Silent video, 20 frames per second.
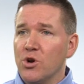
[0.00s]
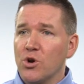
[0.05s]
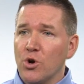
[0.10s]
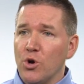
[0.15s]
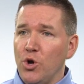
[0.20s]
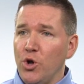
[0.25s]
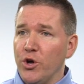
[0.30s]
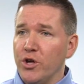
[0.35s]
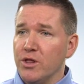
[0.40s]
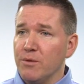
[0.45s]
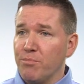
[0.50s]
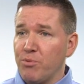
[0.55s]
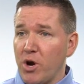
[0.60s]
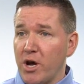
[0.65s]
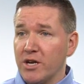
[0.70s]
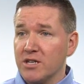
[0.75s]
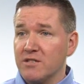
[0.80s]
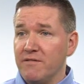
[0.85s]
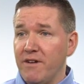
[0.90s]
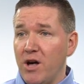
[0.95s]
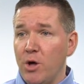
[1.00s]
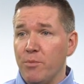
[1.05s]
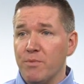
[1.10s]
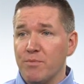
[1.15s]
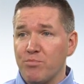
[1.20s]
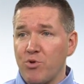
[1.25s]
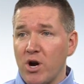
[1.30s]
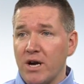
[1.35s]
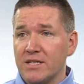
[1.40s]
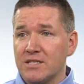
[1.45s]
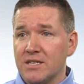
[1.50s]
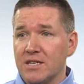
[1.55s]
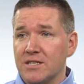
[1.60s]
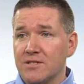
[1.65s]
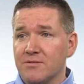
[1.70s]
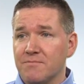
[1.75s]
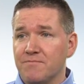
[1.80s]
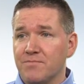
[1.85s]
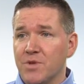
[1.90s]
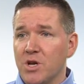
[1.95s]
early in the product development
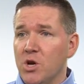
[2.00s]
process,